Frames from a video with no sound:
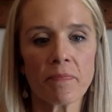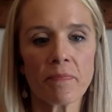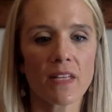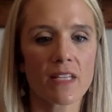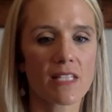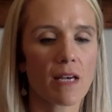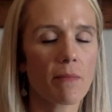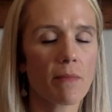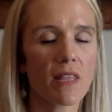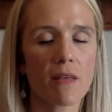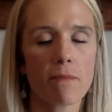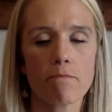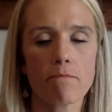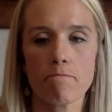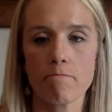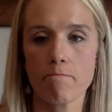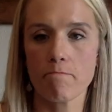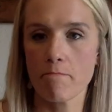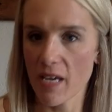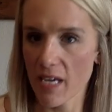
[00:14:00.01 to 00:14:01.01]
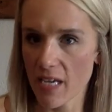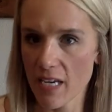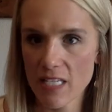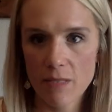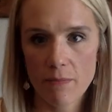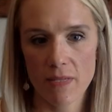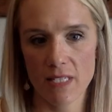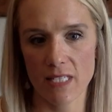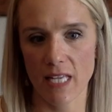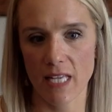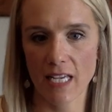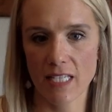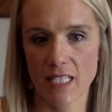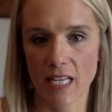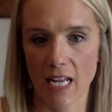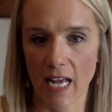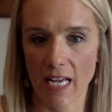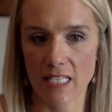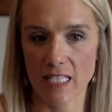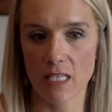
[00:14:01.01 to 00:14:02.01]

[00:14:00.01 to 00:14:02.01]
Some of the biggest mistakes that I